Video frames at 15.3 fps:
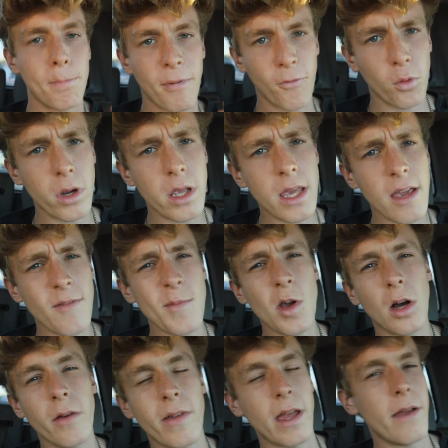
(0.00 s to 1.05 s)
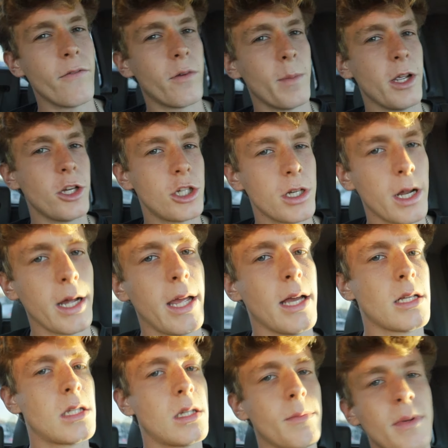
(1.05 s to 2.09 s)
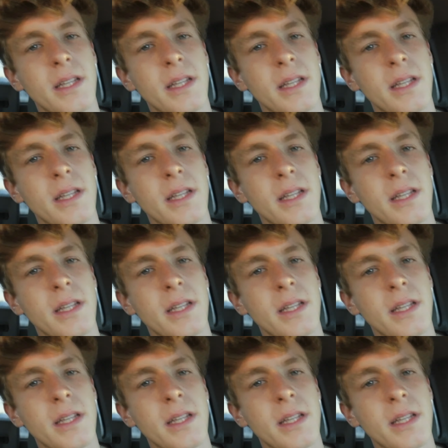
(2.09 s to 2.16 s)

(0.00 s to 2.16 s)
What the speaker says: Before he gave me all that information, I asked him my